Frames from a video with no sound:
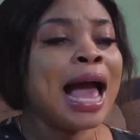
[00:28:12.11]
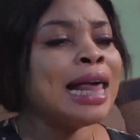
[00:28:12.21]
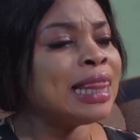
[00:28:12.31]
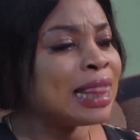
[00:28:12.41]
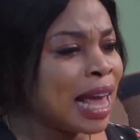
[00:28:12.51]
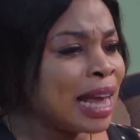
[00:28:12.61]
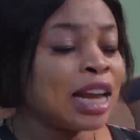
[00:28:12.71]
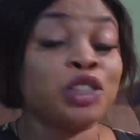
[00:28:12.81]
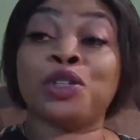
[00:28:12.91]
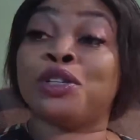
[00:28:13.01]
And
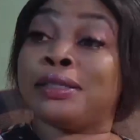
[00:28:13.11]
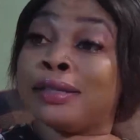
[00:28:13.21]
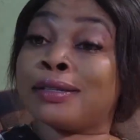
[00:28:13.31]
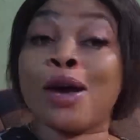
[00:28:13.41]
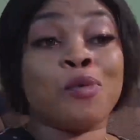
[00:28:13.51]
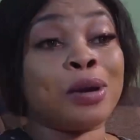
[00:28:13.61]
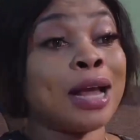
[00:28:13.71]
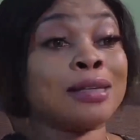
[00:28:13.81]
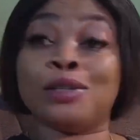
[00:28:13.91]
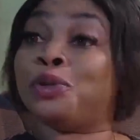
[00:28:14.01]
then I should just sit and
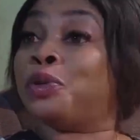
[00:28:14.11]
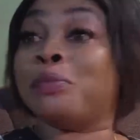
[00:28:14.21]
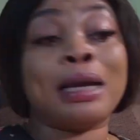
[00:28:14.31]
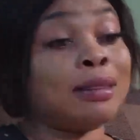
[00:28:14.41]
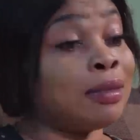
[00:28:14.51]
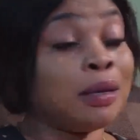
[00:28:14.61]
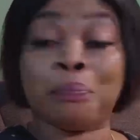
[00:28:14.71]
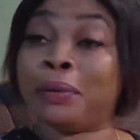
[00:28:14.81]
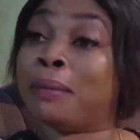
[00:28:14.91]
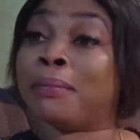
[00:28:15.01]
relax and do my
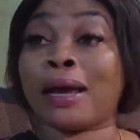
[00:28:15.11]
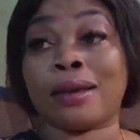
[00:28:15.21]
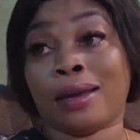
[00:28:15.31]
thing, play my